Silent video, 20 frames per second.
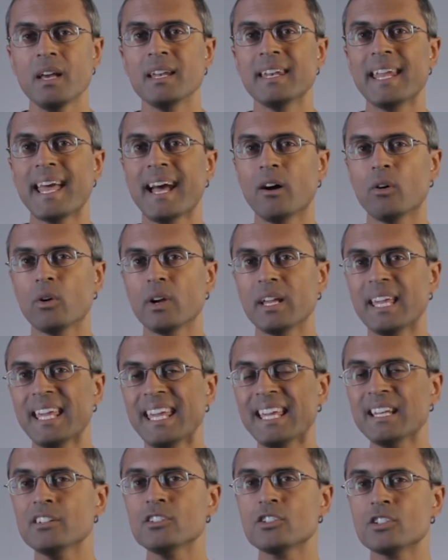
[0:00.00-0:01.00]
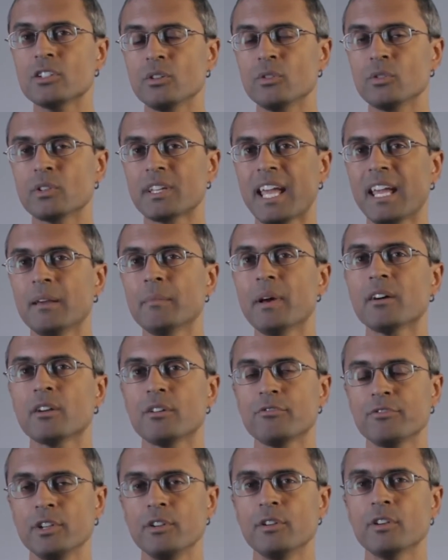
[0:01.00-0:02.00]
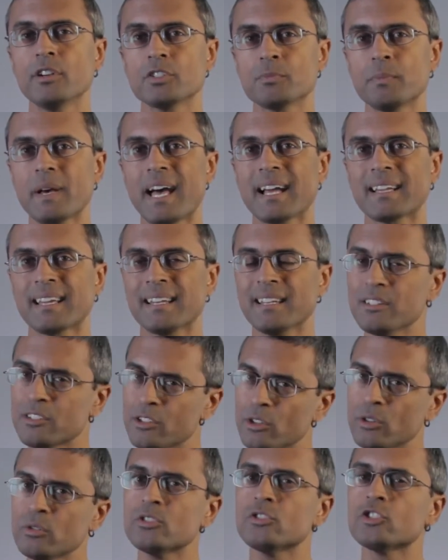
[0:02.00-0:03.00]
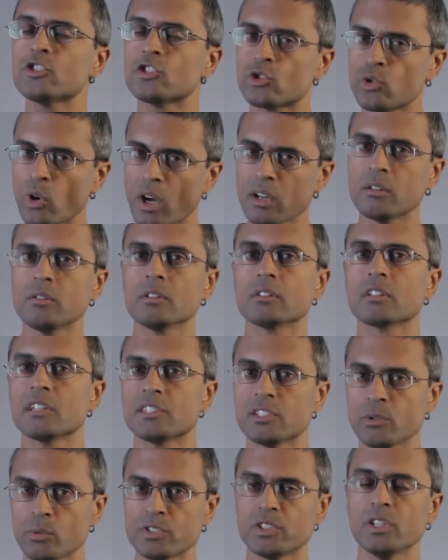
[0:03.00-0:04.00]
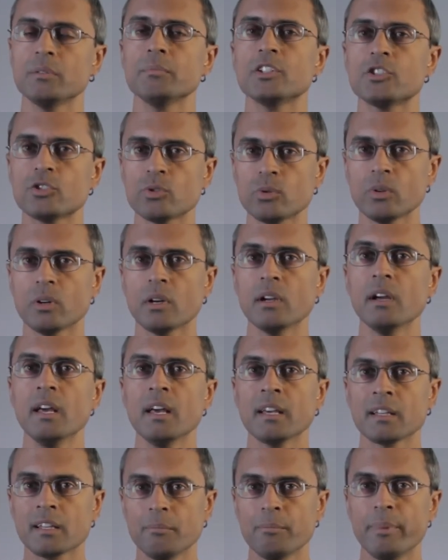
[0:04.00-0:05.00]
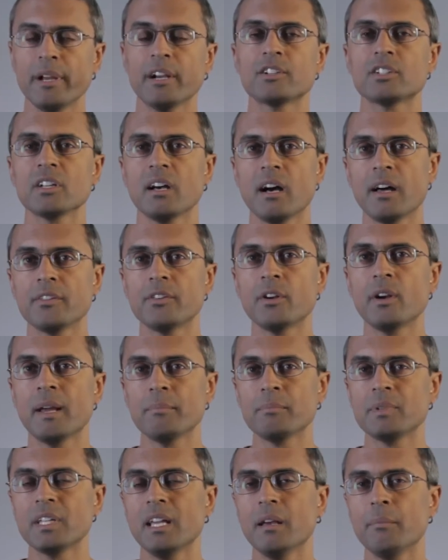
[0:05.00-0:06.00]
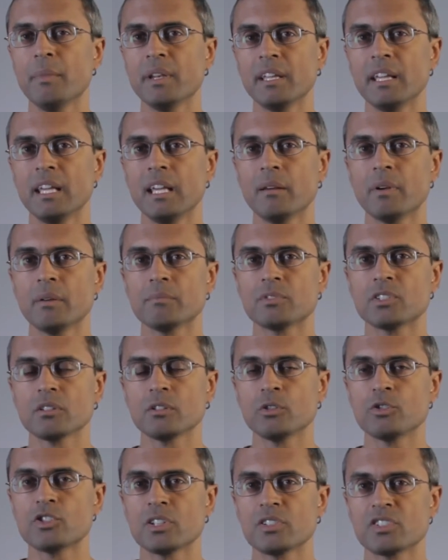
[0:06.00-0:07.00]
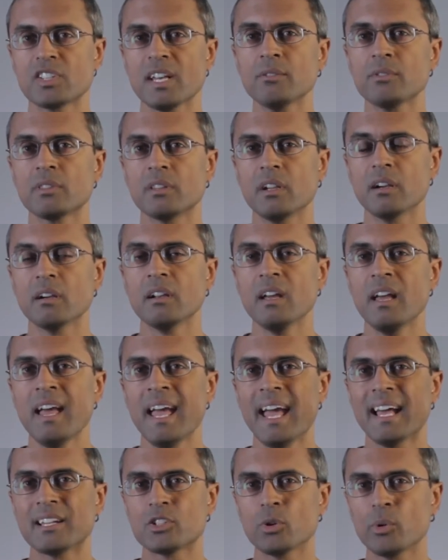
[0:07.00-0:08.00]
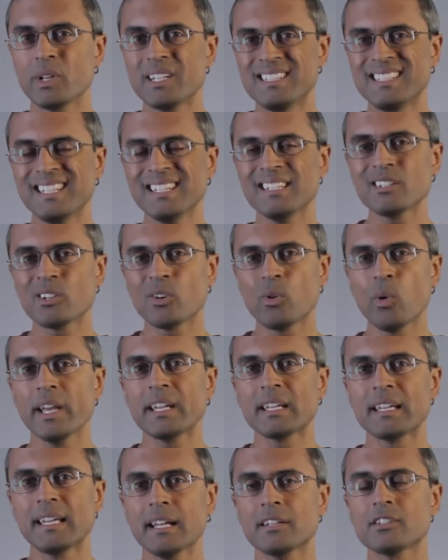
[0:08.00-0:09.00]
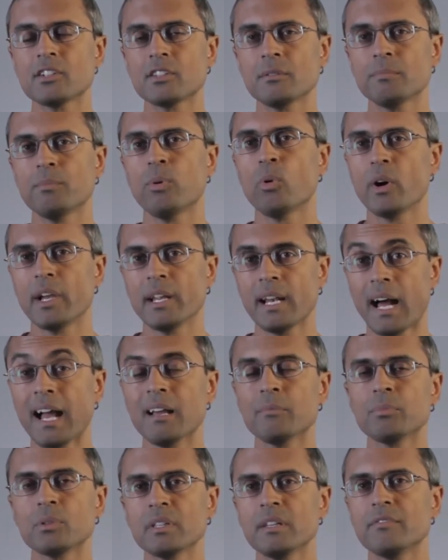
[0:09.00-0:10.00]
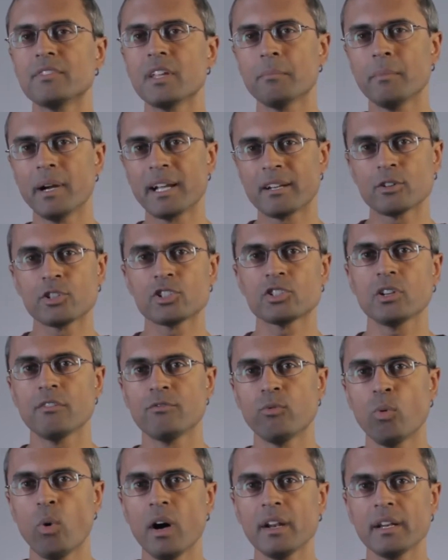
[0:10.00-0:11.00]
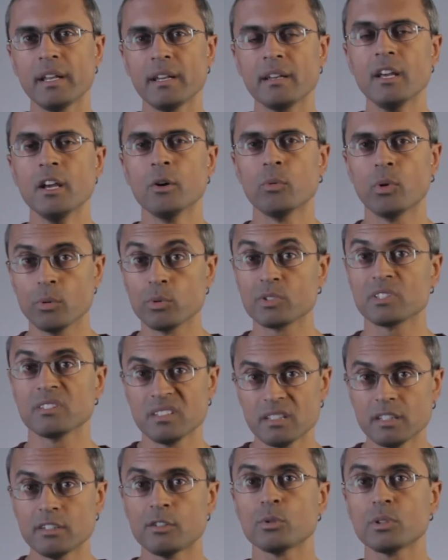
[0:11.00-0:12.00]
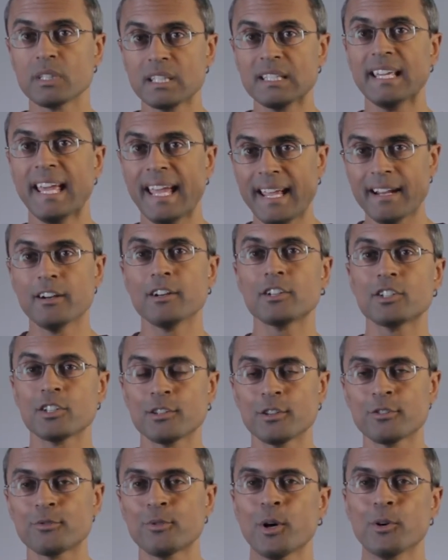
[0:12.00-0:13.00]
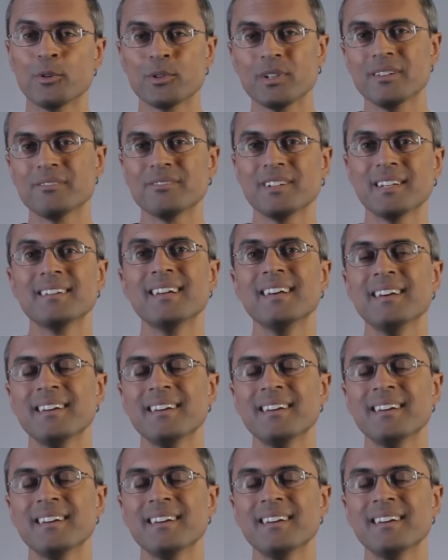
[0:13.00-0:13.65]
Now, Intune came out a few years back, and Intune struggled because it was immature compared to other MDM and EMM solutions out there. And so it didn't quite get to the point, I believe, that Microsoft wanted, where it was literally the heir to the throne of